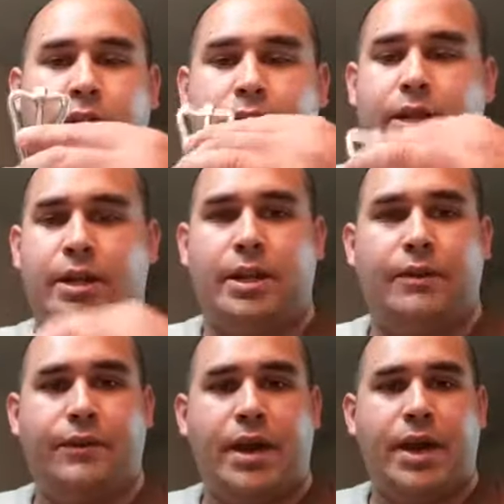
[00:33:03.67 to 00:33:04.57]
and let it
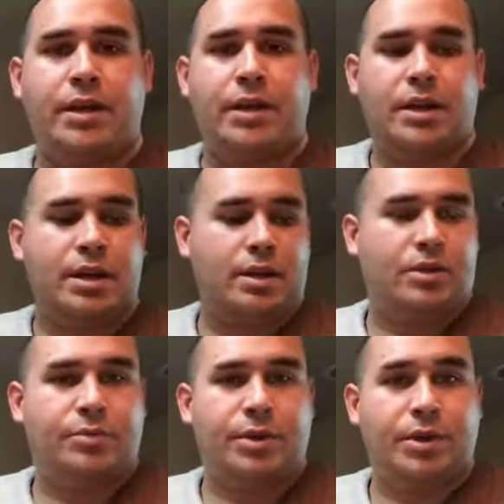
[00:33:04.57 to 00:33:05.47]
lay flat, and then you put